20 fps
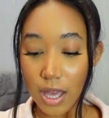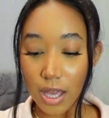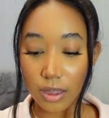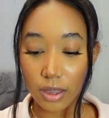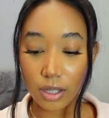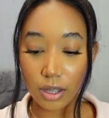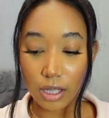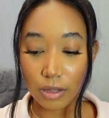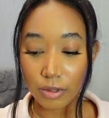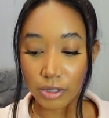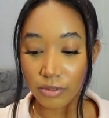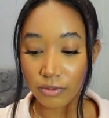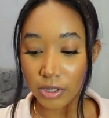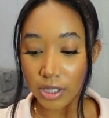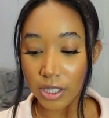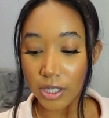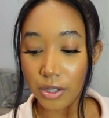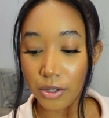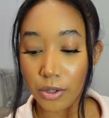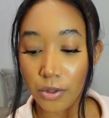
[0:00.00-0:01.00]
thought that was
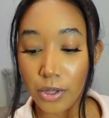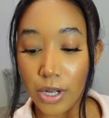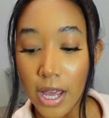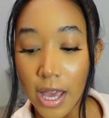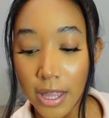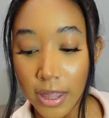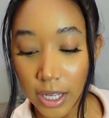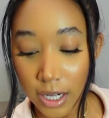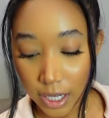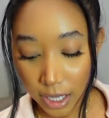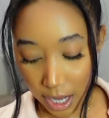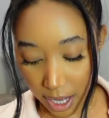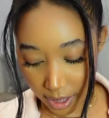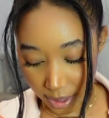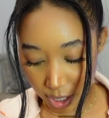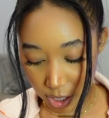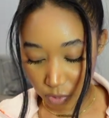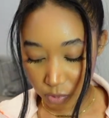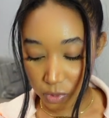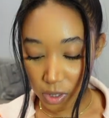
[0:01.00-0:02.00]
really cute. And then I got
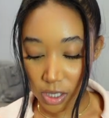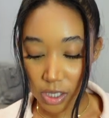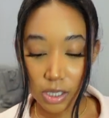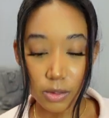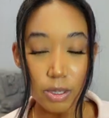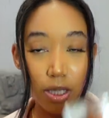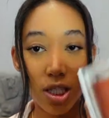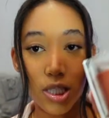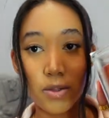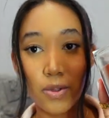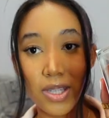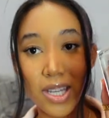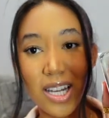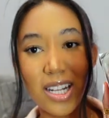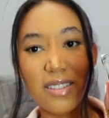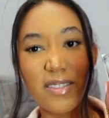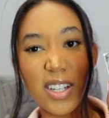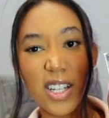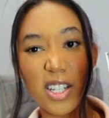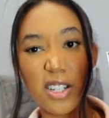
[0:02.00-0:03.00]
this one just because it was
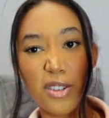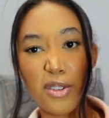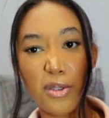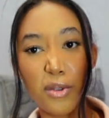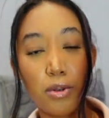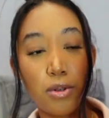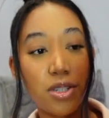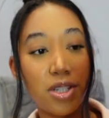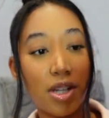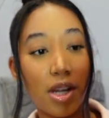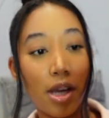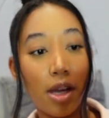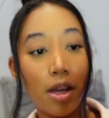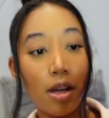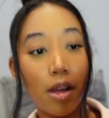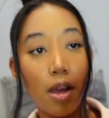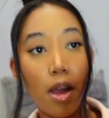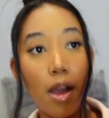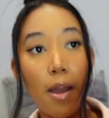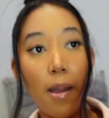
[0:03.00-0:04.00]
kind of like a nude
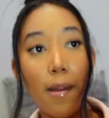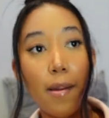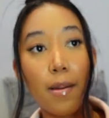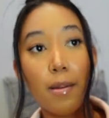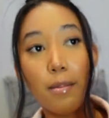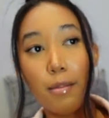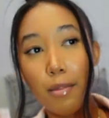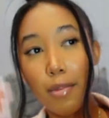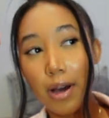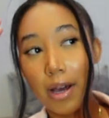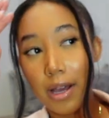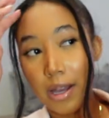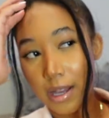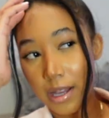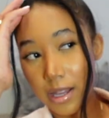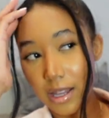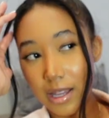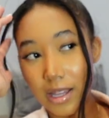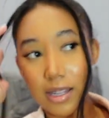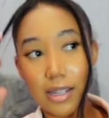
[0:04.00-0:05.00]
shade.
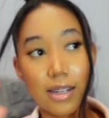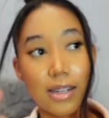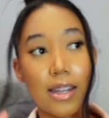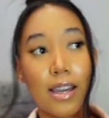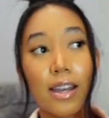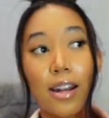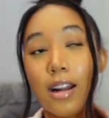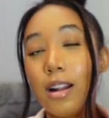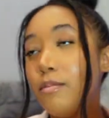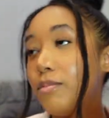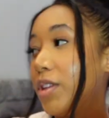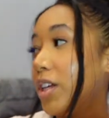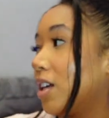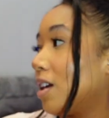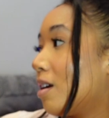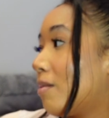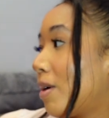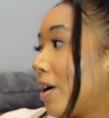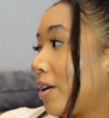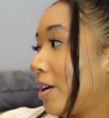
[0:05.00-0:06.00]
But now that I'm
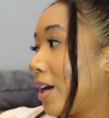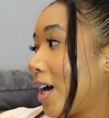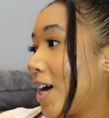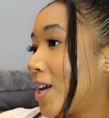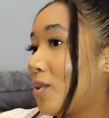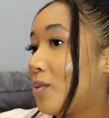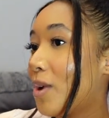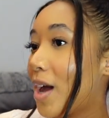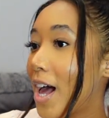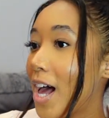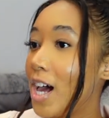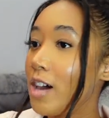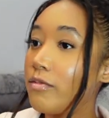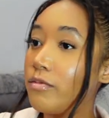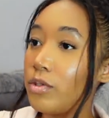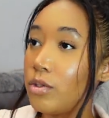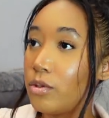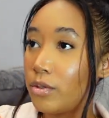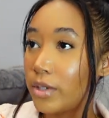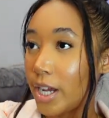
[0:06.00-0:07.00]
thinking about it, I don't
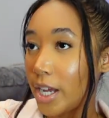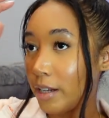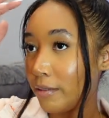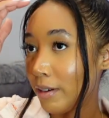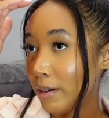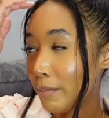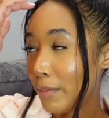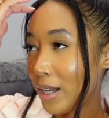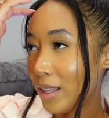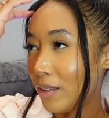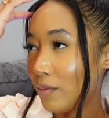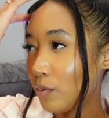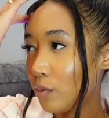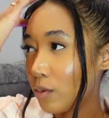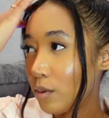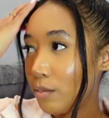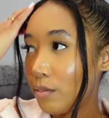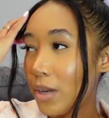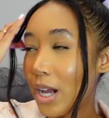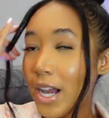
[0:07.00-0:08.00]
have nude anywhere in my living
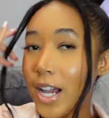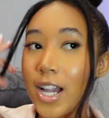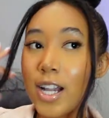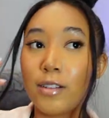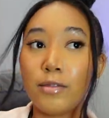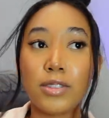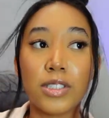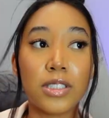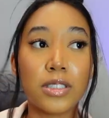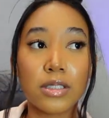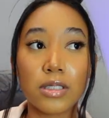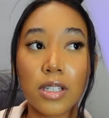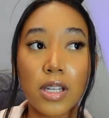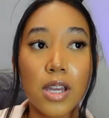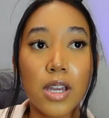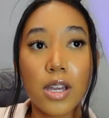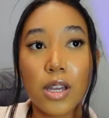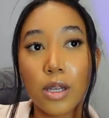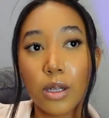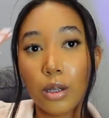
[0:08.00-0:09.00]
room. I have just
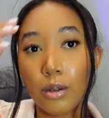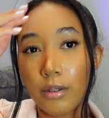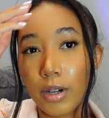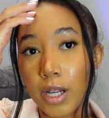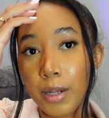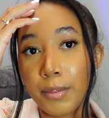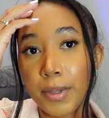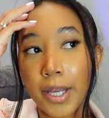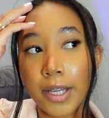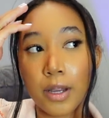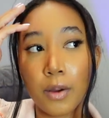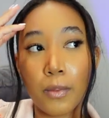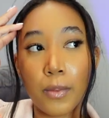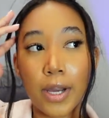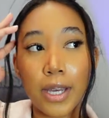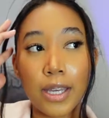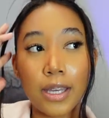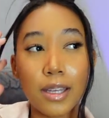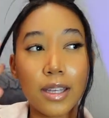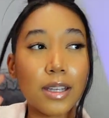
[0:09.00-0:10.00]
gray, black, and
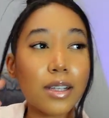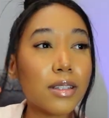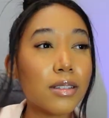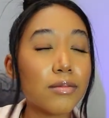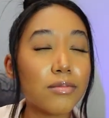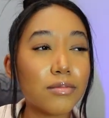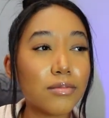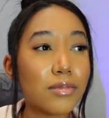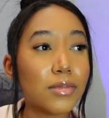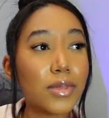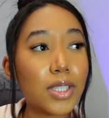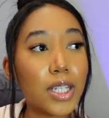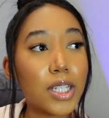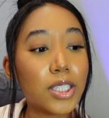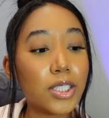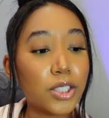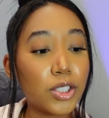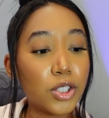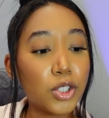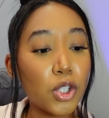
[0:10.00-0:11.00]
white.
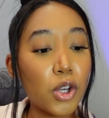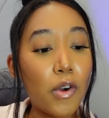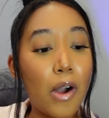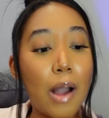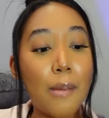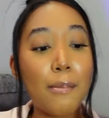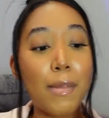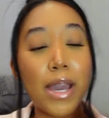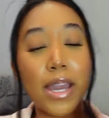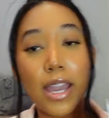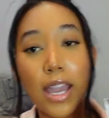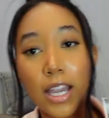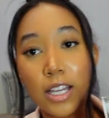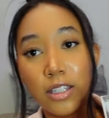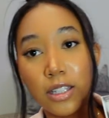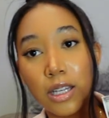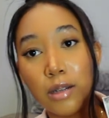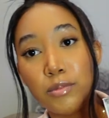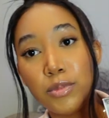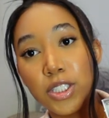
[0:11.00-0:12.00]
So I might
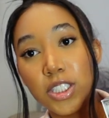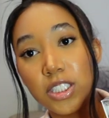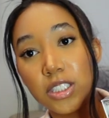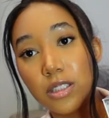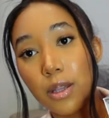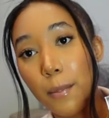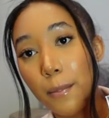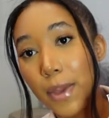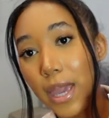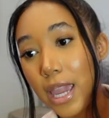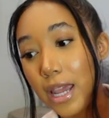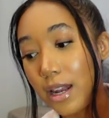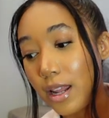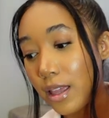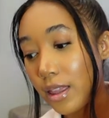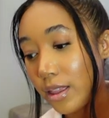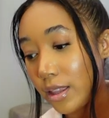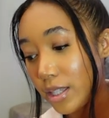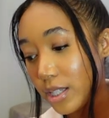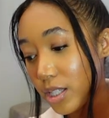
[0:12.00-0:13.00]
end up just
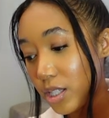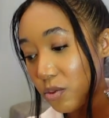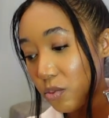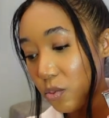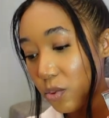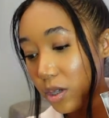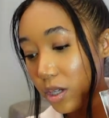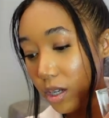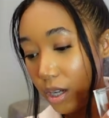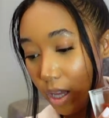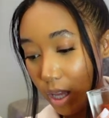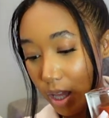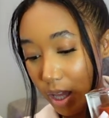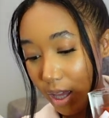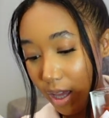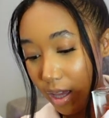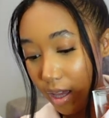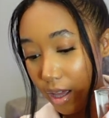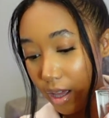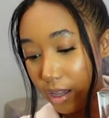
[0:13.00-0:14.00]
painting this one,
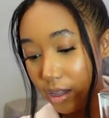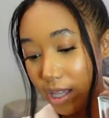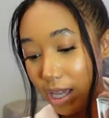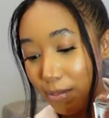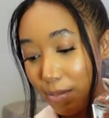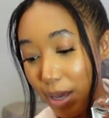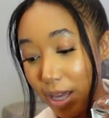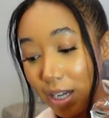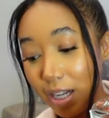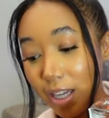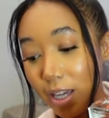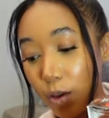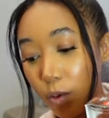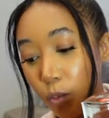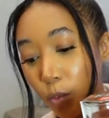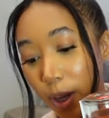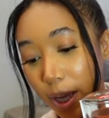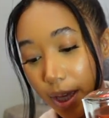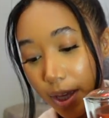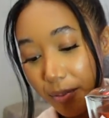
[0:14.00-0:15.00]
like painting it
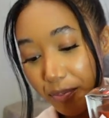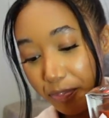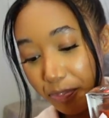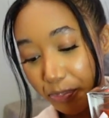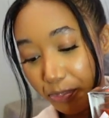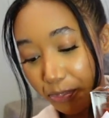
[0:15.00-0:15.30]
white